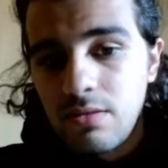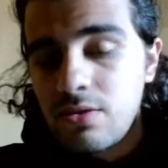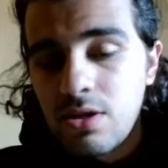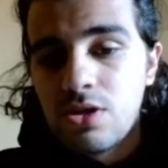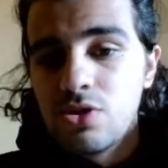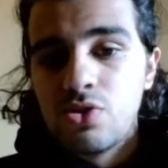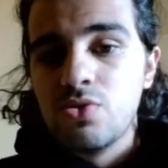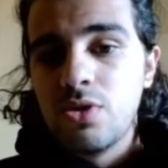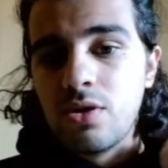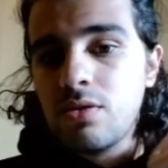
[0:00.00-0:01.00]
you can do
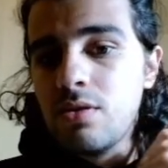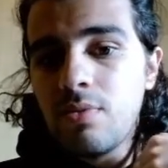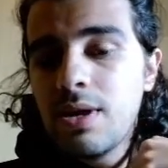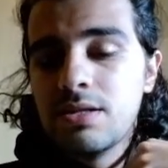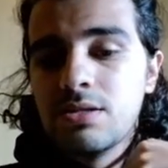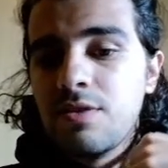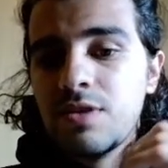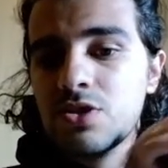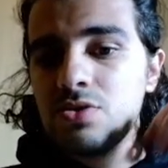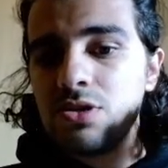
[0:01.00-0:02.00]
the the right stuff
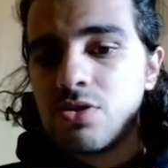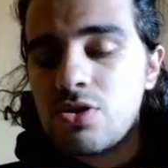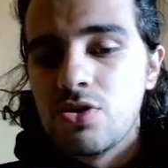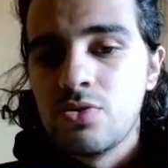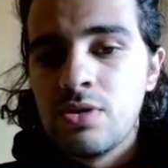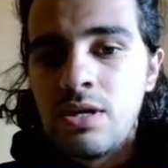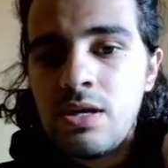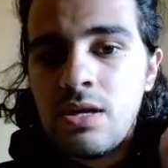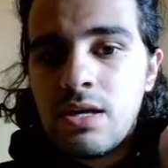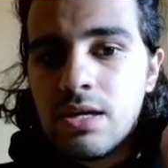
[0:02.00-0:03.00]
that you need to do
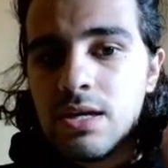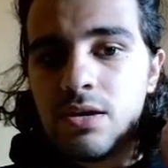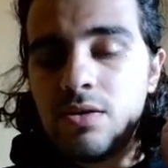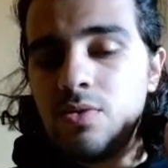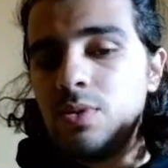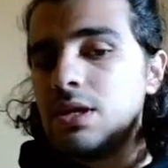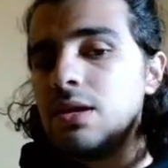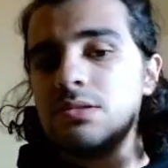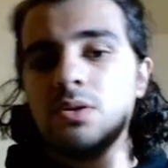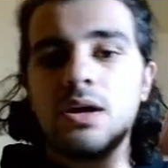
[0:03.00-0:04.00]
here
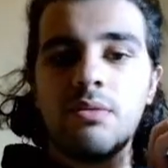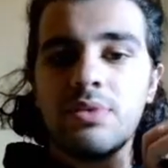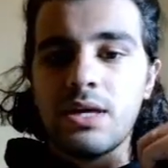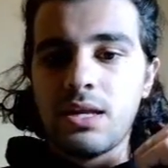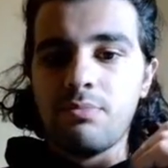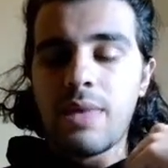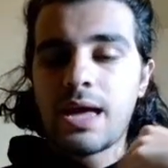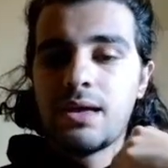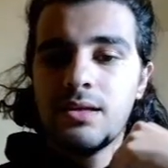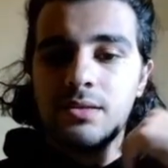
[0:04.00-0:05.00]
without so complicated
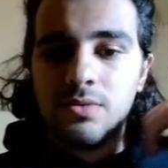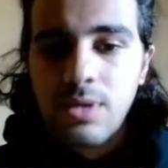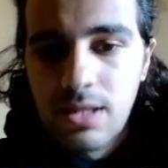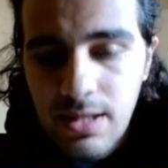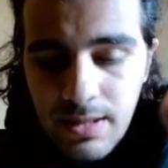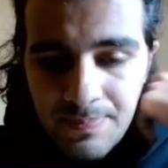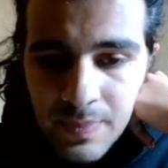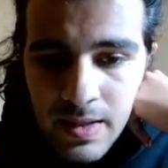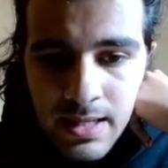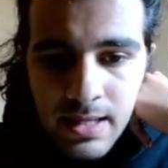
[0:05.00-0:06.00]
back end and whatnot
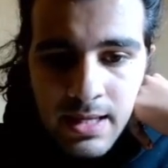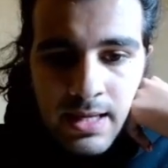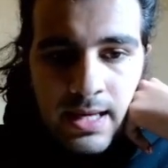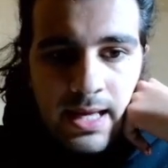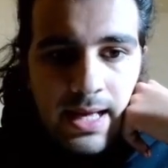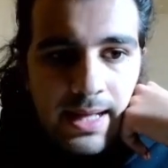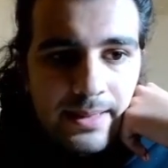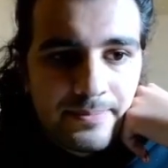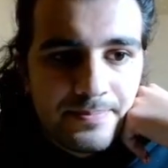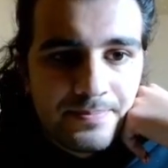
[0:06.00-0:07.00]

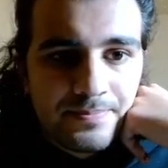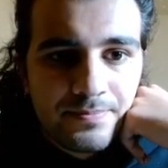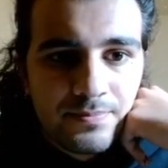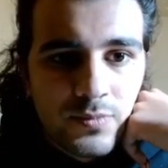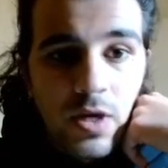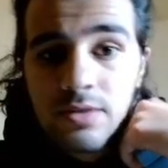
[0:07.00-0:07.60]
um yeah